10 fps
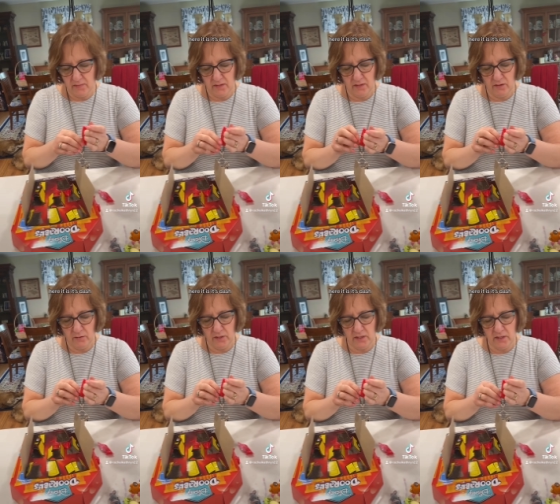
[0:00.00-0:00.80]
Here
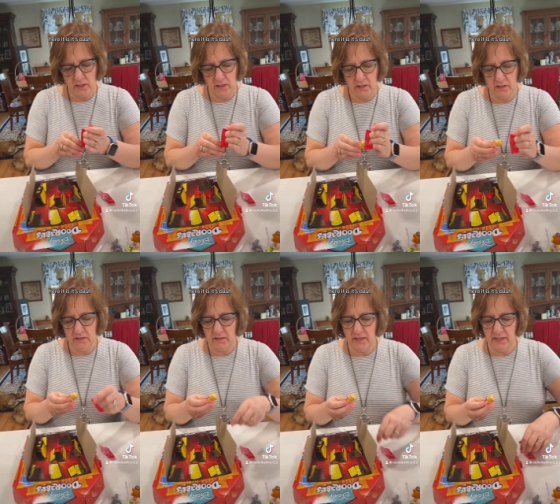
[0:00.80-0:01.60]
he
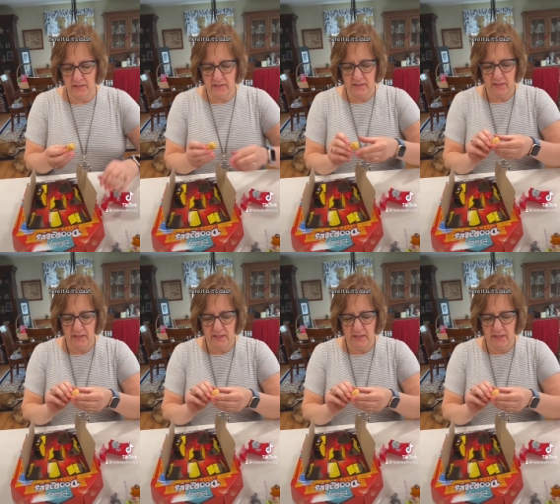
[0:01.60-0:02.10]
is. It's